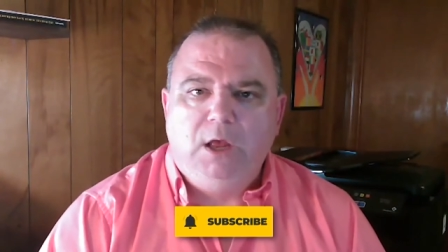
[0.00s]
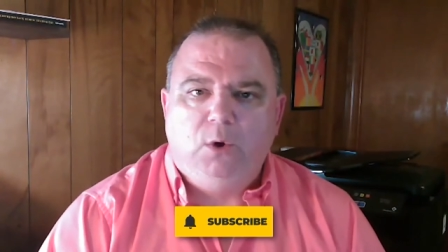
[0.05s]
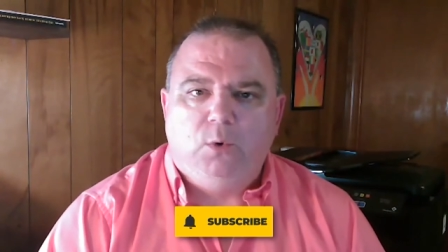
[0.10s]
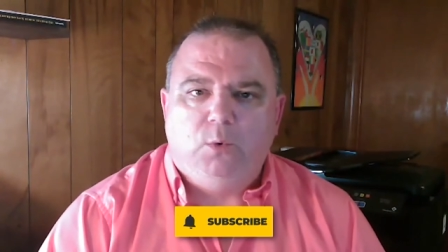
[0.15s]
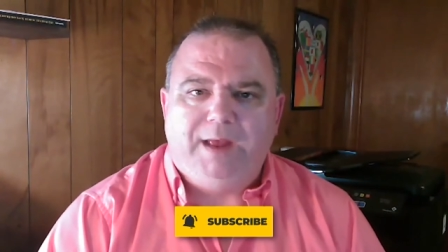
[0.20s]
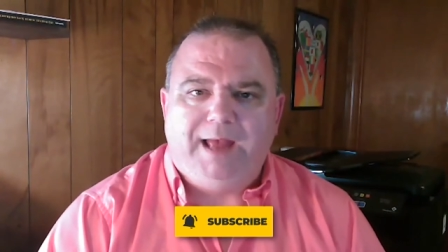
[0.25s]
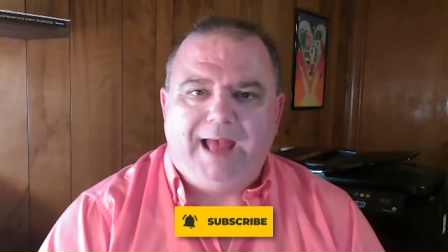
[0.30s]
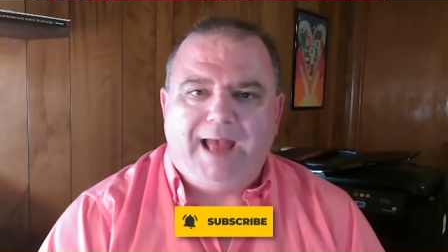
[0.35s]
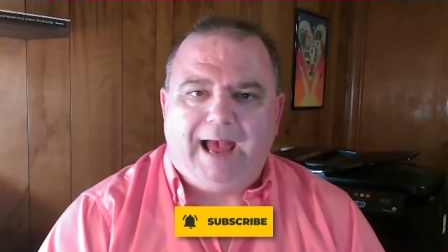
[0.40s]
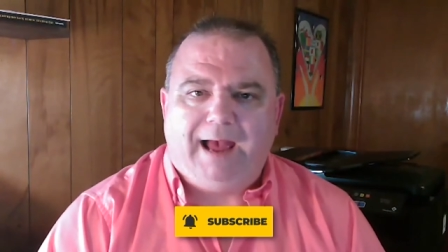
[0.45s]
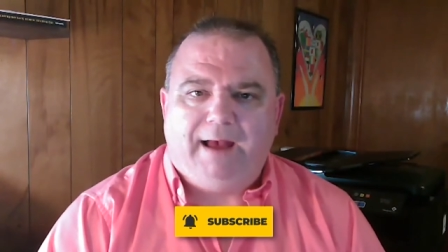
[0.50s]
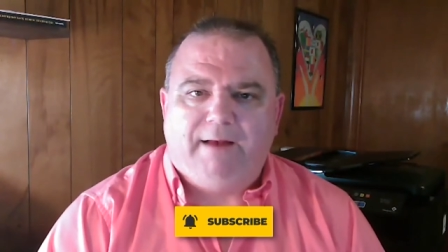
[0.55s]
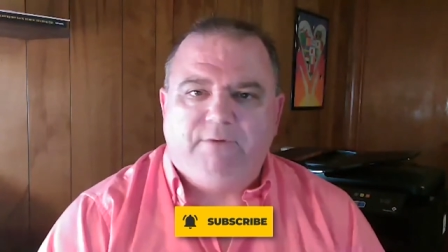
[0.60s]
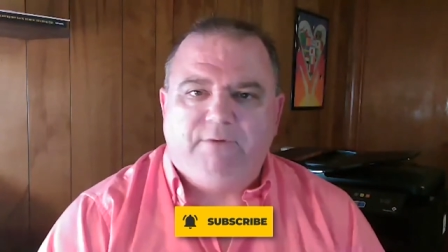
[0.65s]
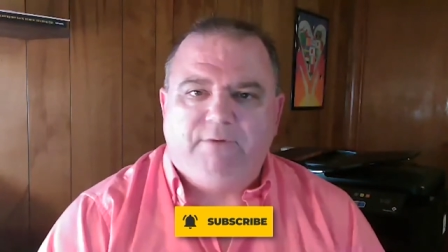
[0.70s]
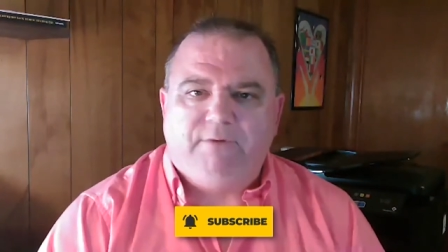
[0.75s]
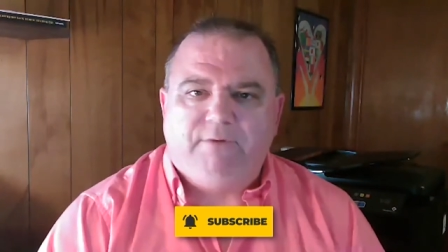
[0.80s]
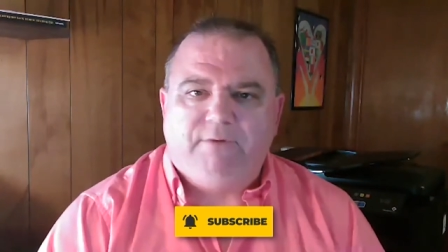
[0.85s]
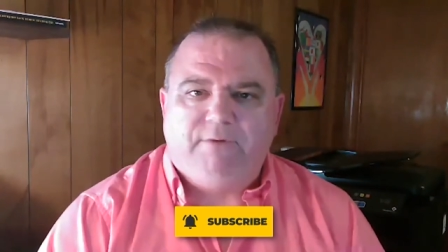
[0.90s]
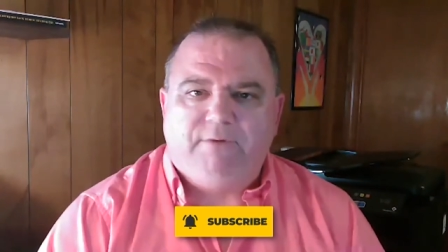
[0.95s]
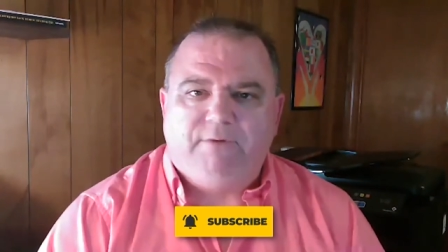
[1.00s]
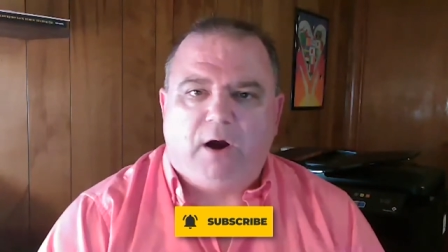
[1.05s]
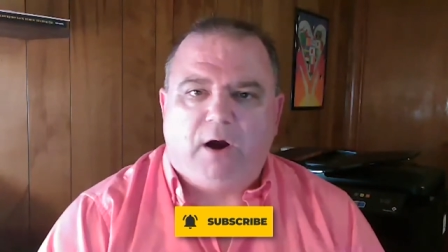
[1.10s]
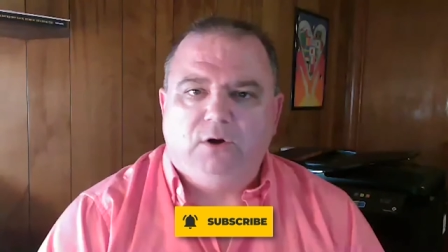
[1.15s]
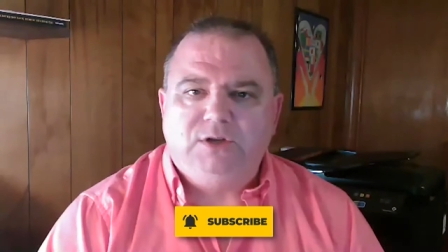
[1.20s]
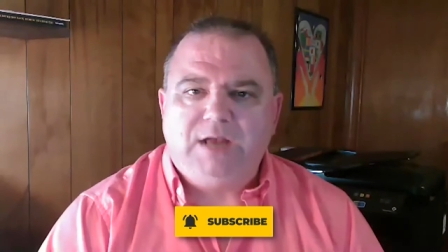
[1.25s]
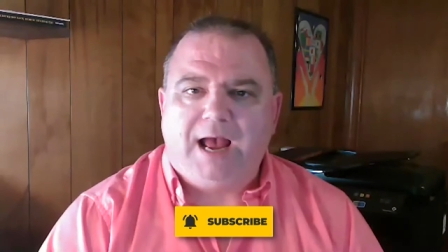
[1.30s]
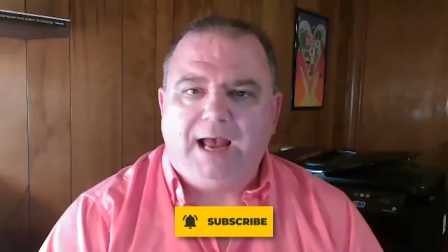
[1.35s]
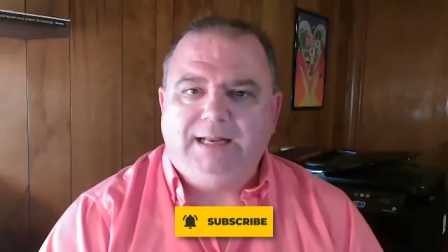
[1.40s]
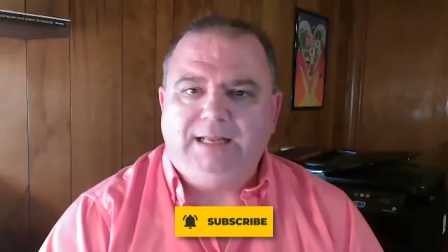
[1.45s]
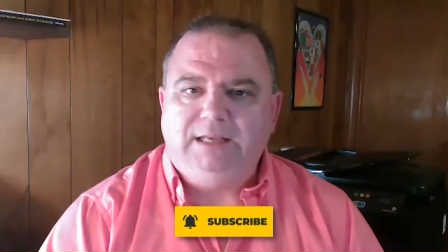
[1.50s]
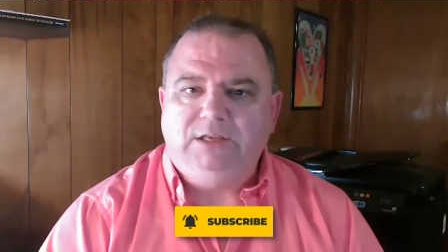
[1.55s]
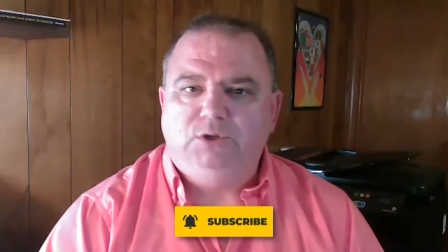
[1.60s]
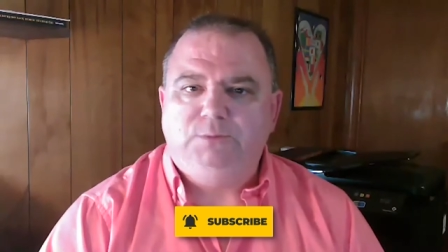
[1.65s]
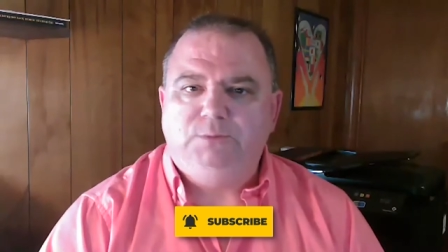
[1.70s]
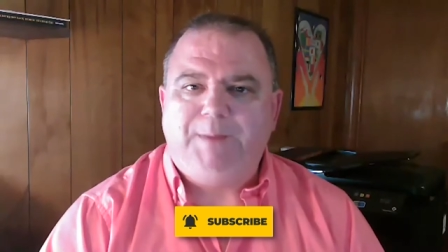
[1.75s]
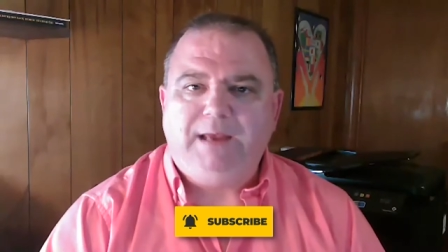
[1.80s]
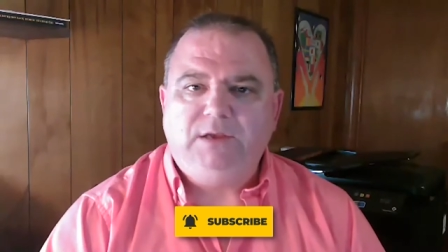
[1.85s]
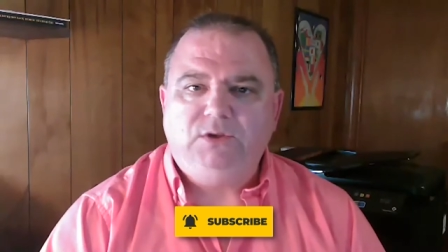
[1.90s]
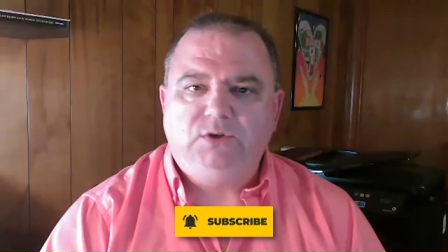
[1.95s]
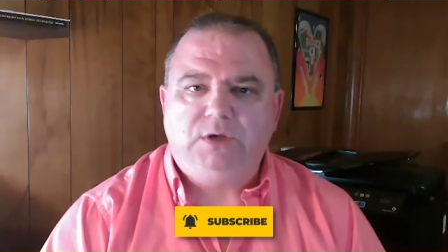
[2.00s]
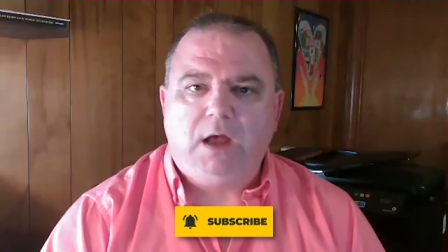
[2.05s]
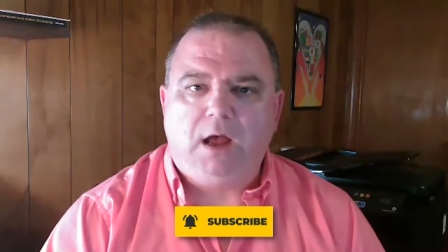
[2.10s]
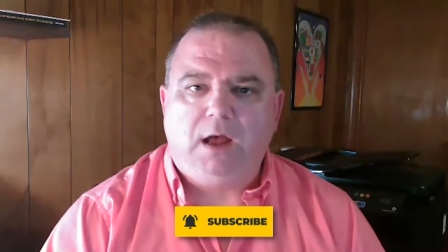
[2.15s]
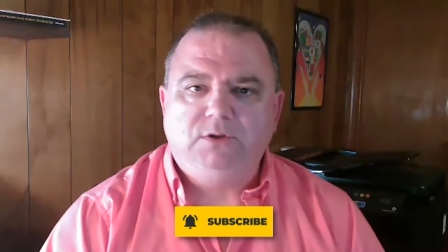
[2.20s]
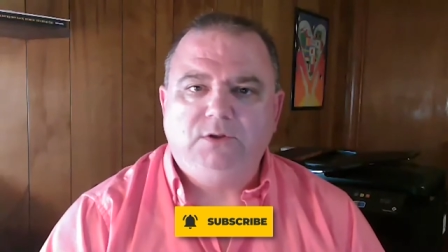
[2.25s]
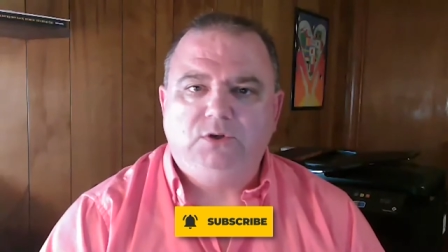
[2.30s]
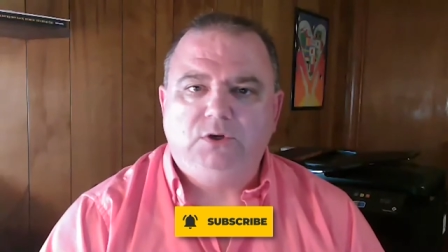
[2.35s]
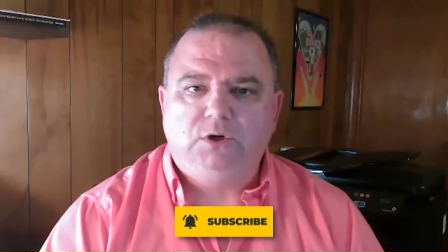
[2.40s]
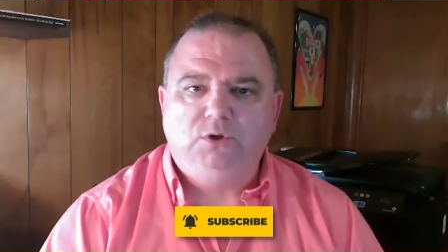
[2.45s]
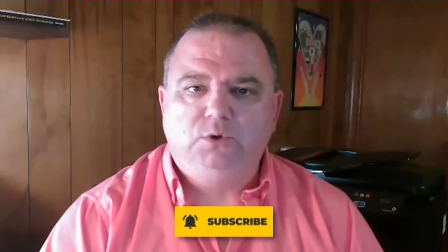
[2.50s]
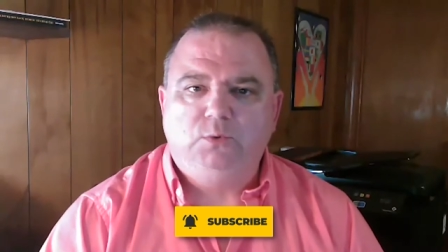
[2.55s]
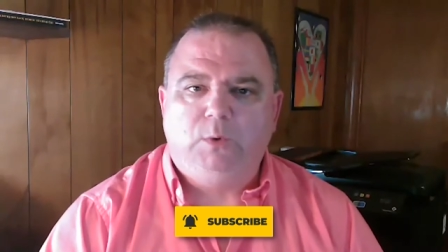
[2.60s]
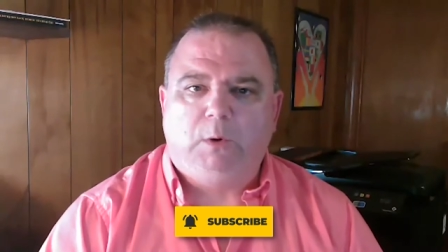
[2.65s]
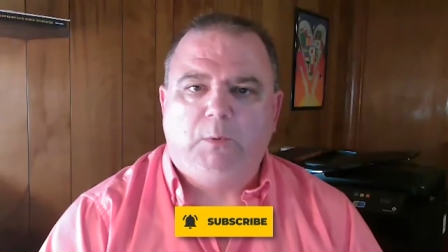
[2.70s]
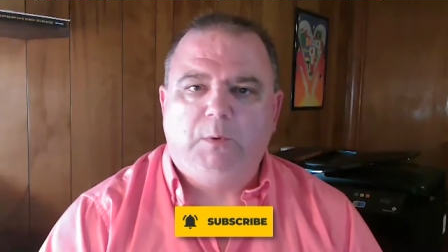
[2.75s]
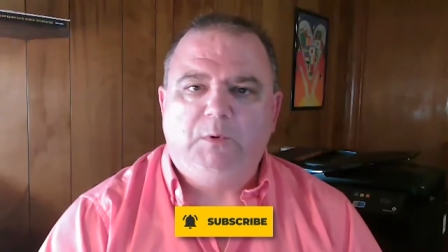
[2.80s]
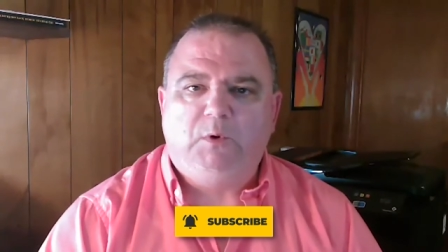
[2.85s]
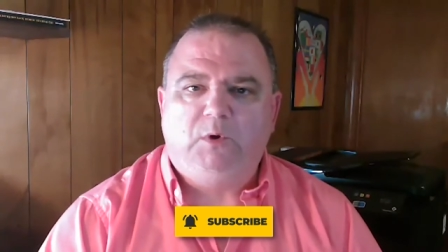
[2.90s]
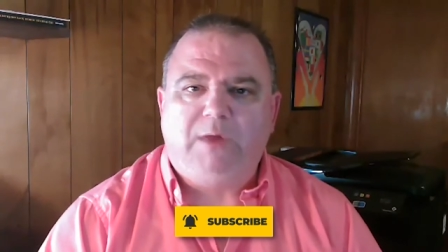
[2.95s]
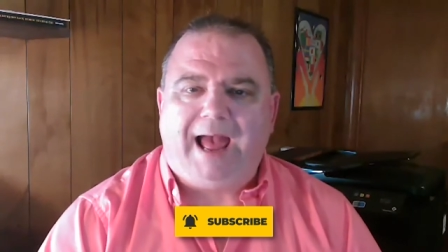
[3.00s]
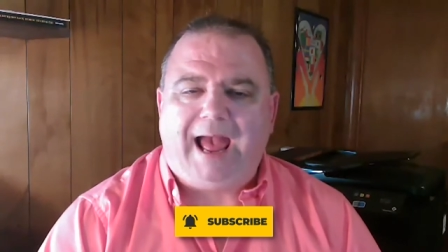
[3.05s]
we have our tiny space concerts where we'll